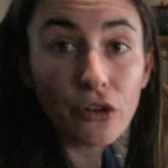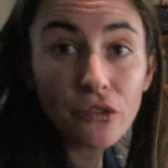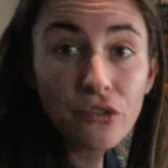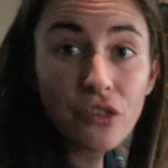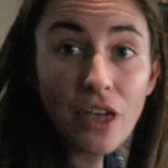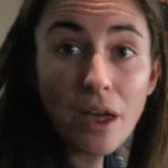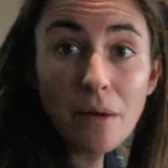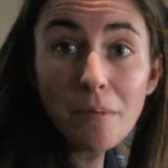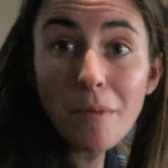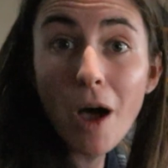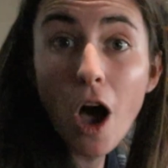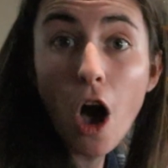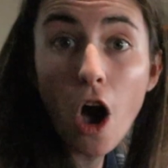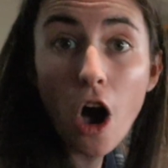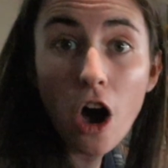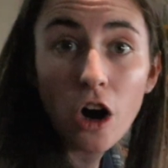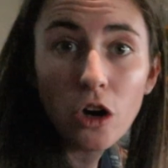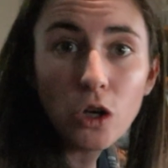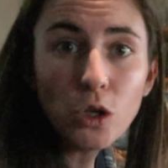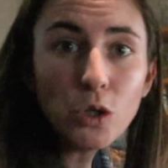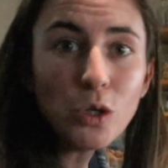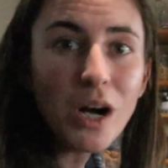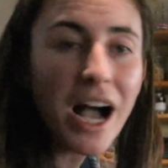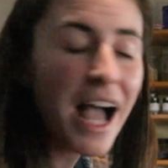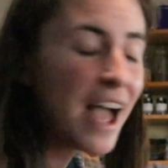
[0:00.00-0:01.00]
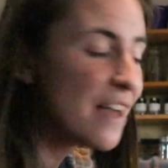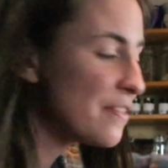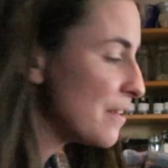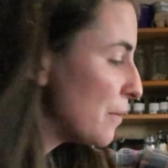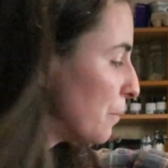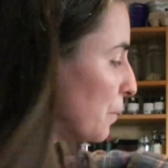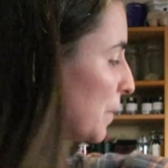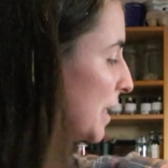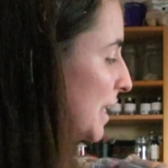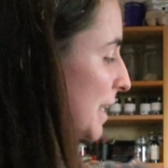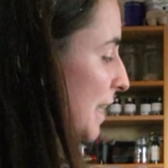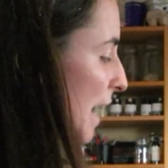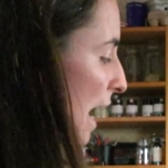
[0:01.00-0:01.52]
of them whole, and then
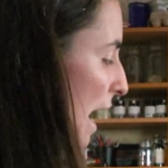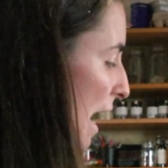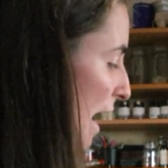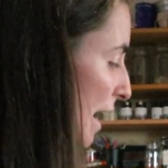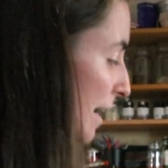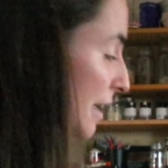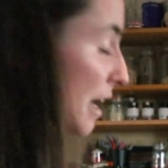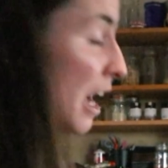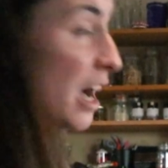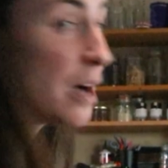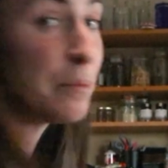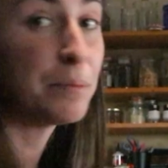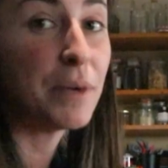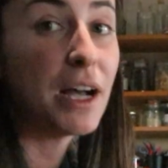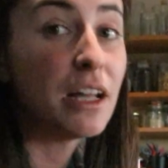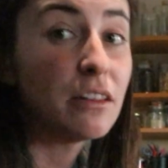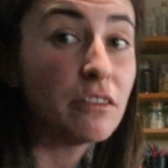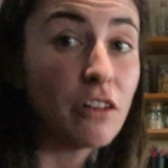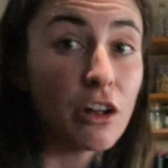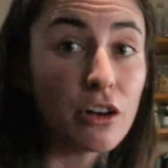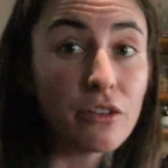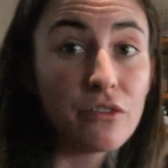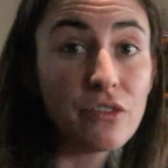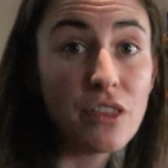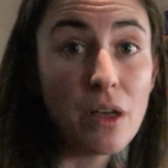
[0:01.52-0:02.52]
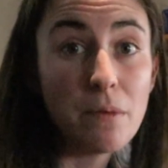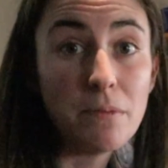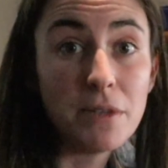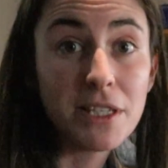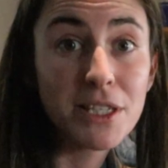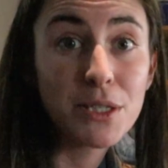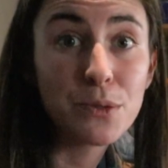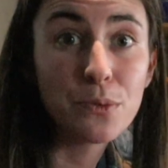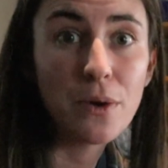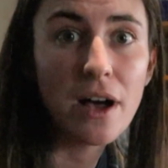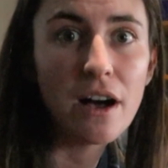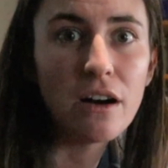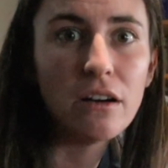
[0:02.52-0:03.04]
we cut up a lot of them
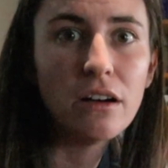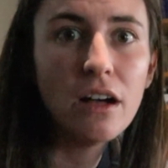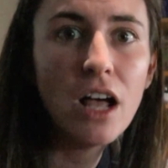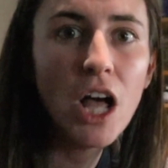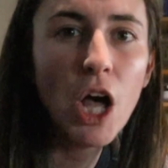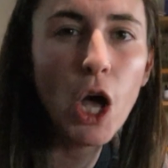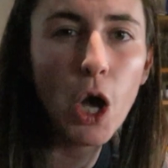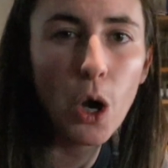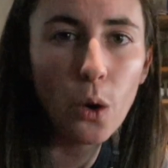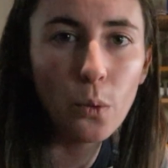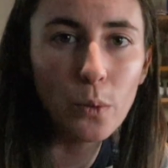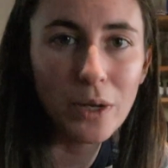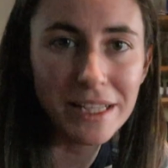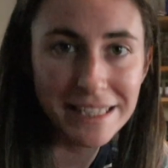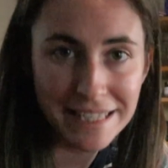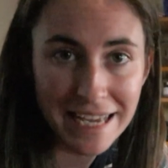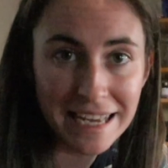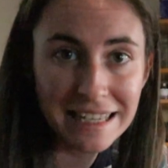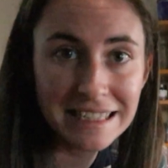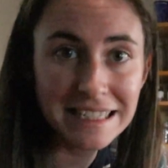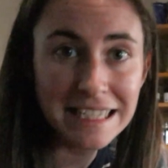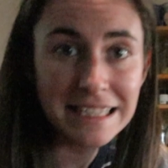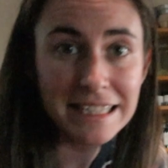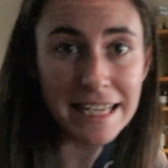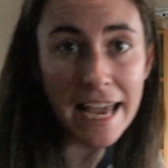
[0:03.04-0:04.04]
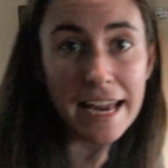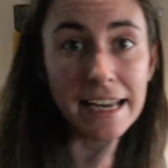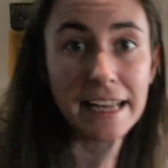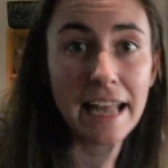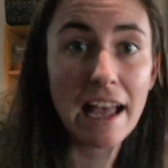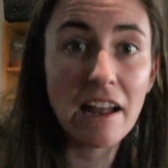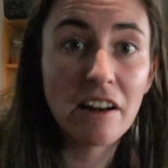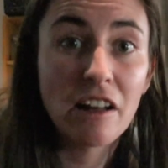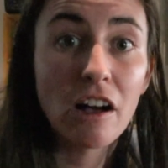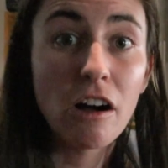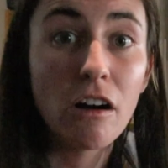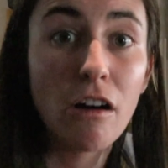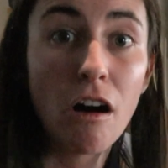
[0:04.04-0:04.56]
as well. We tend to take
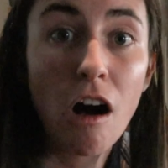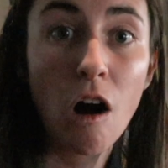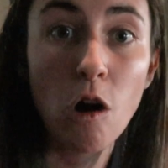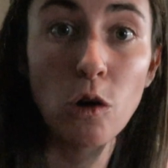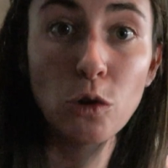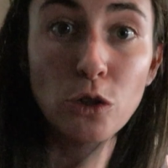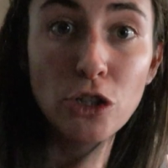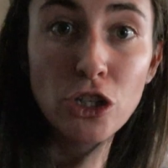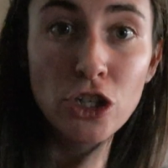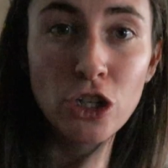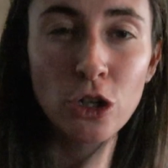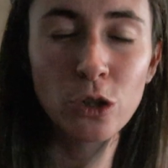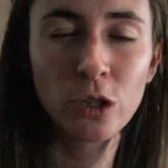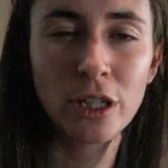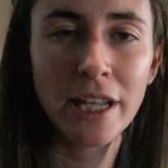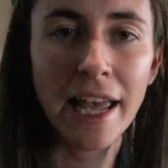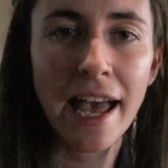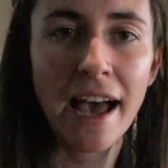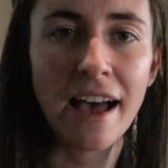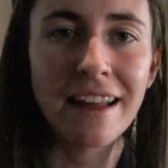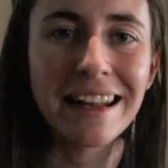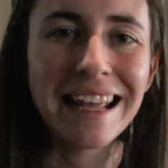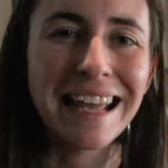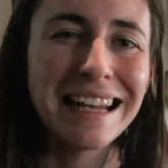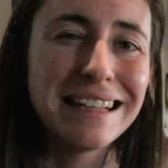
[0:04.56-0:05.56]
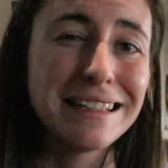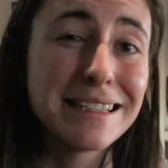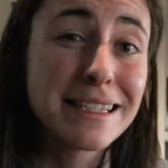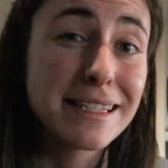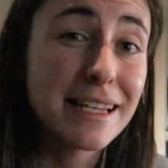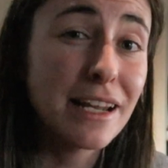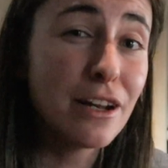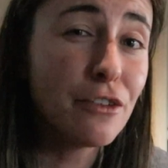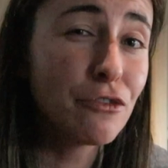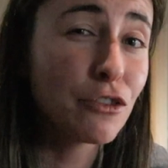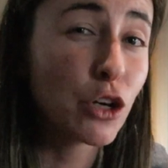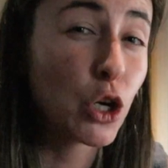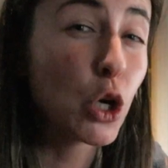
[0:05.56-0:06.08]
out a whole chook out, and
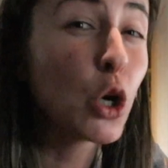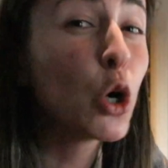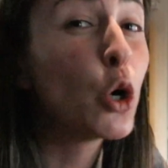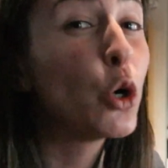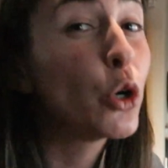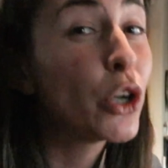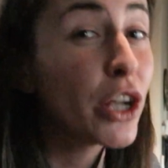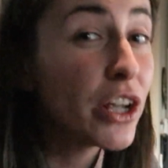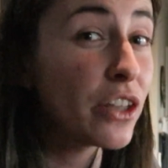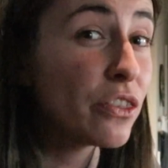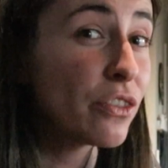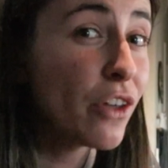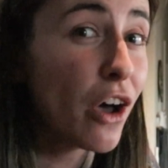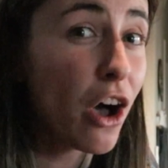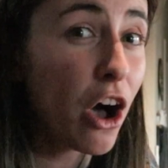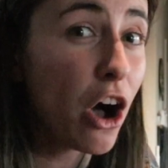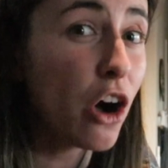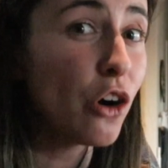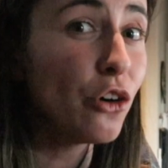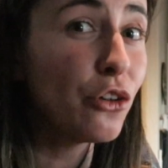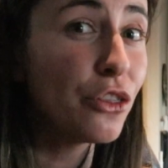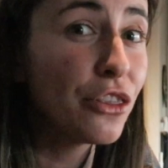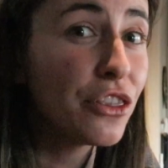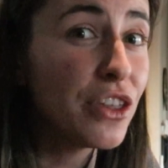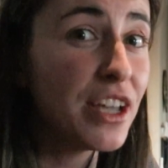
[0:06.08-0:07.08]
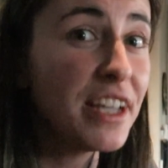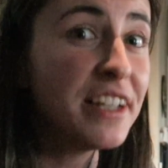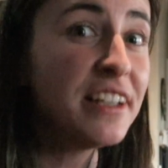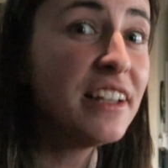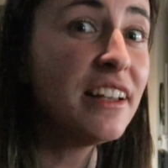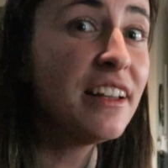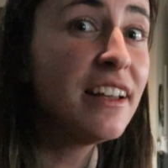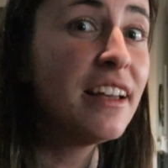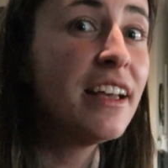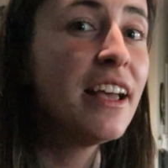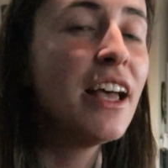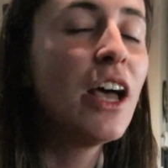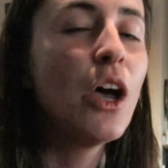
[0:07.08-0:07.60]
instead of cooking the whole thing,
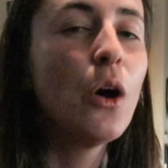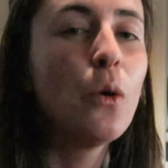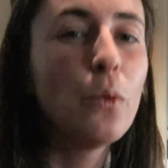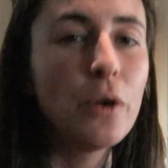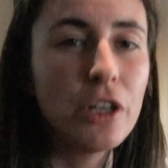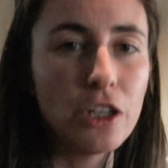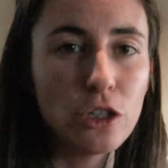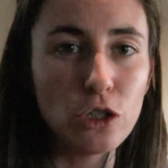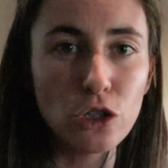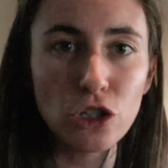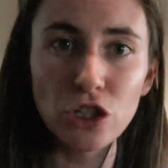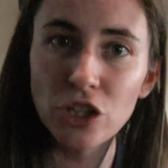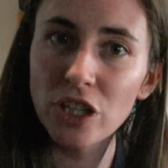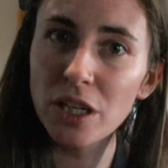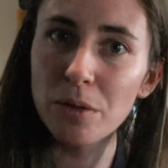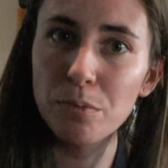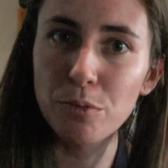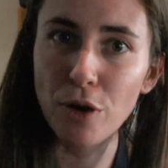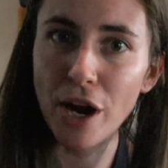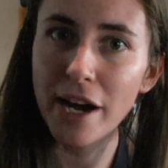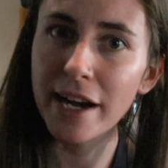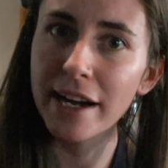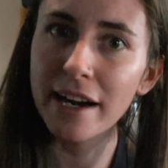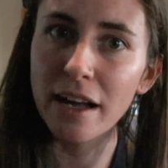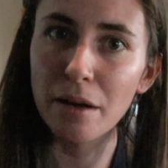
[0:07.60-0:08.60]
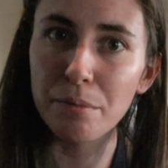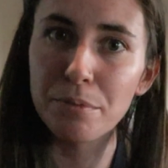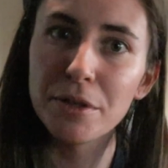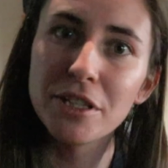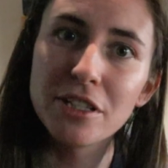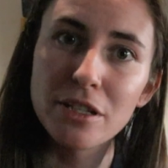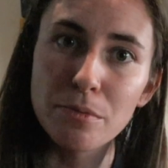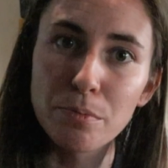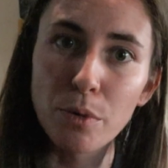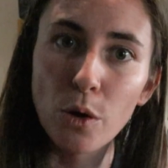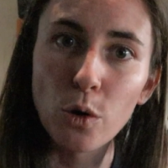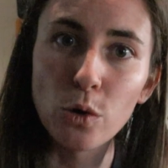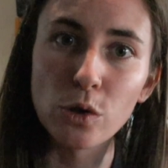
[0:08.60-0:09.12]
we usually break it up
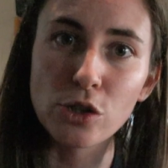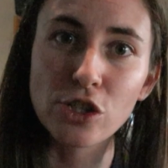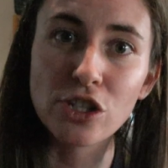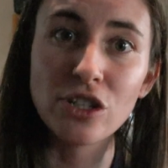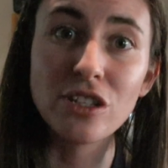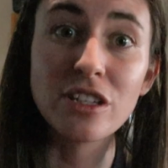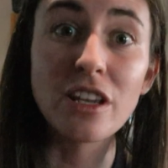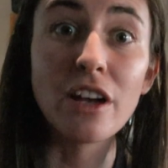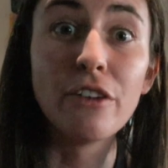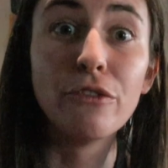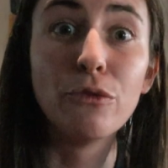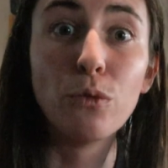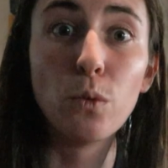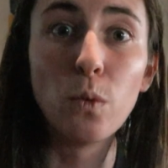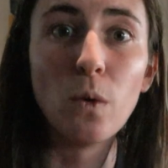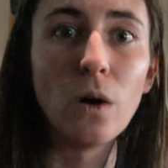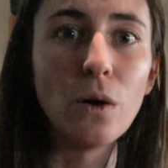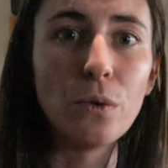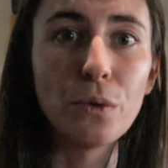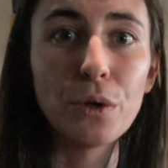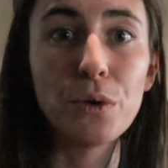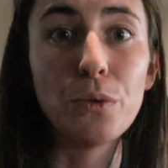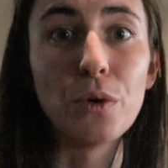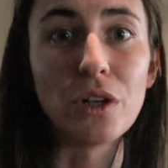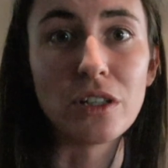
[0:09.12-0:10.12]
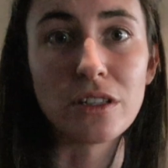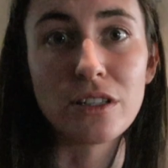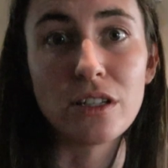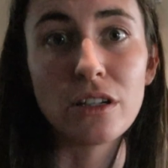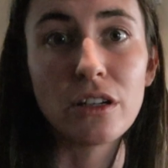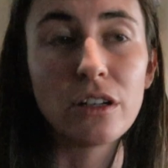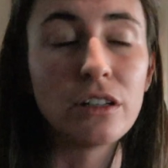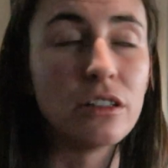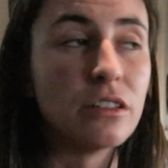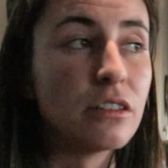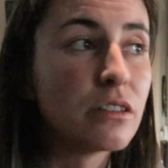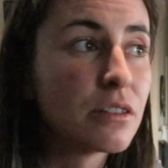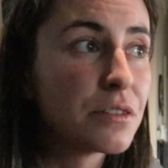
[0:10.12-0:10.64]
into portions of what we want to
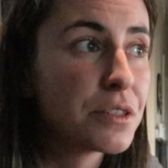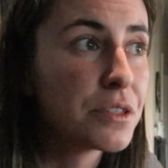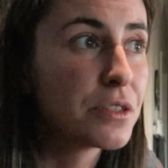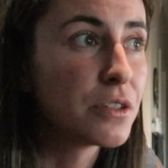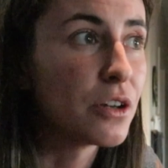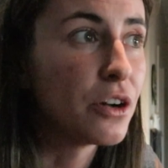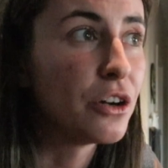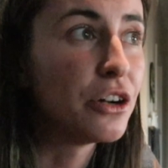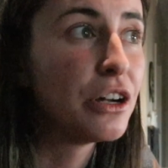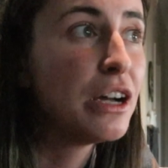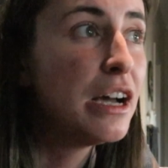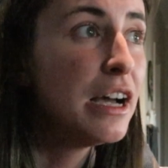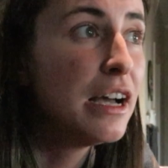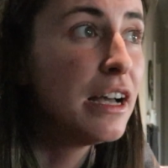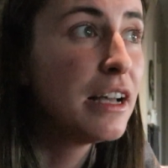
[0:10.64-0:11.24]
cook. So